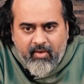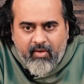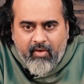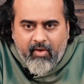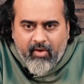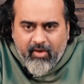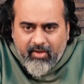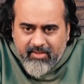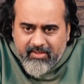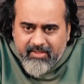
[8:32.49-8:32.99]

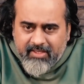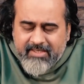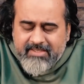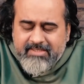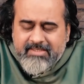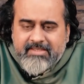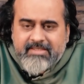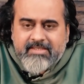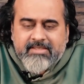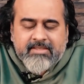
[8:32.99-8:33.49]
all
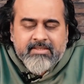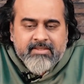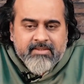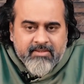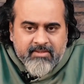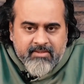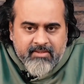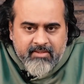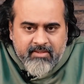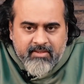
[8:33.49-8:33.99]
this
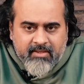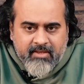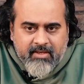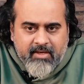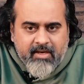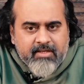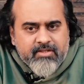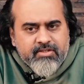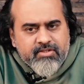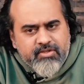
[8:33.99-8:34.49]

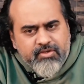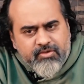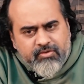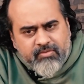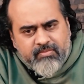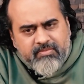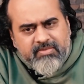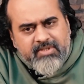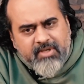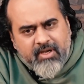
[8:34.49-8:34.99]

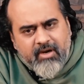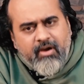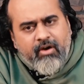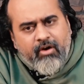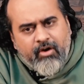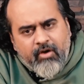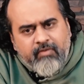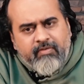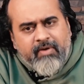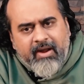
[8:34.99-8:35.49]
consumes a
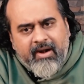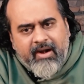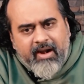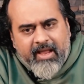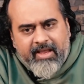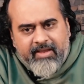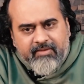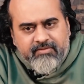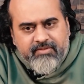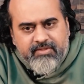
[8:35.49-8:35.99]
lot of our
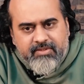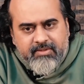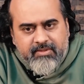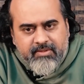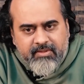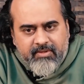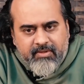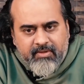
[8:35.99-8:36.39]
lives.